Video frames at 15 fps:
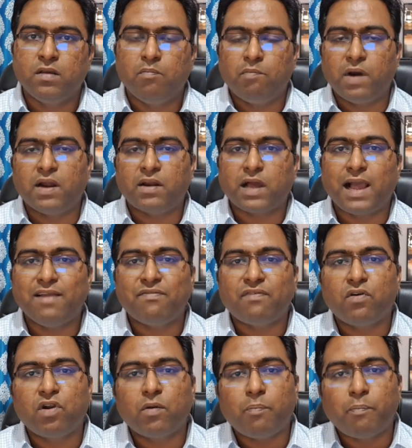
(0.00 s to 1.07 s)
But I
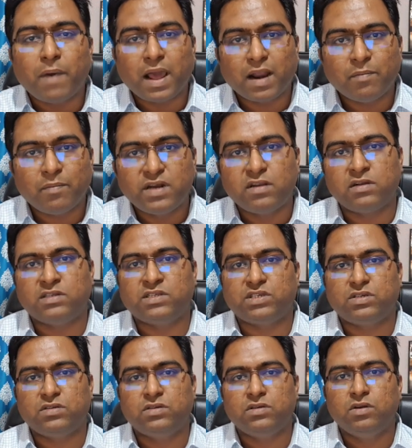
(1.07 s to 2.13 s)
found out parameters
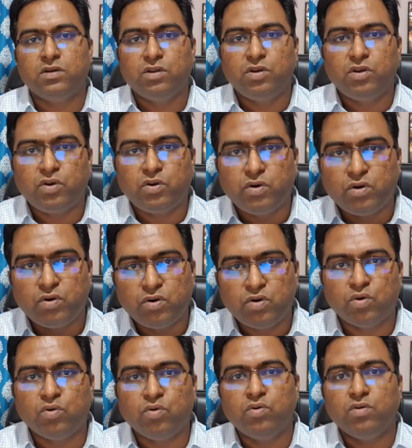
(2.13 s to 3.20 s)

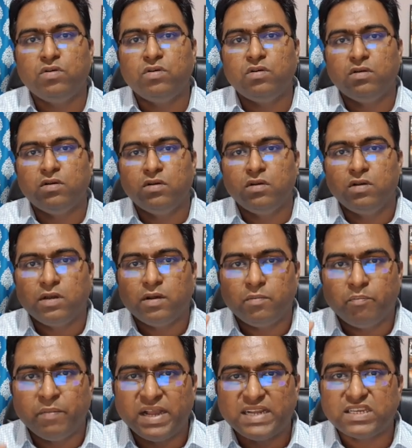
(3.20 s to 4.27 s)
to
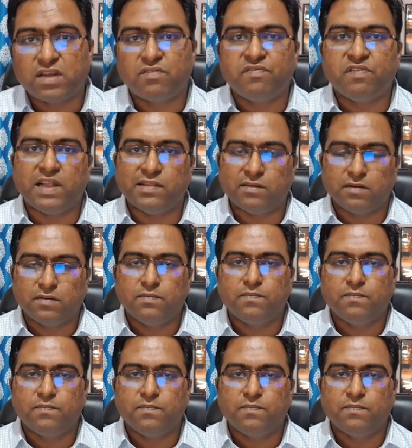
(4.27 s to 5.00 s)
measure wealth.